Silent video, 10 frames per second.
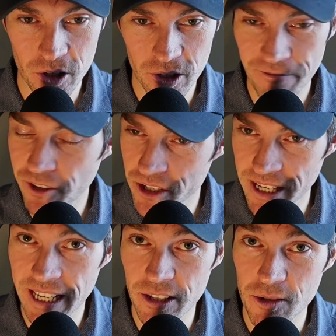it feels
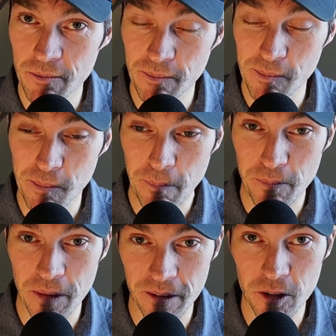like
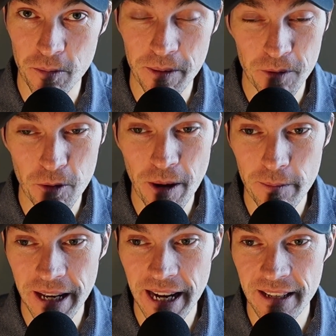you better
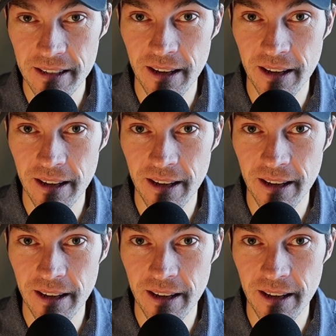be getting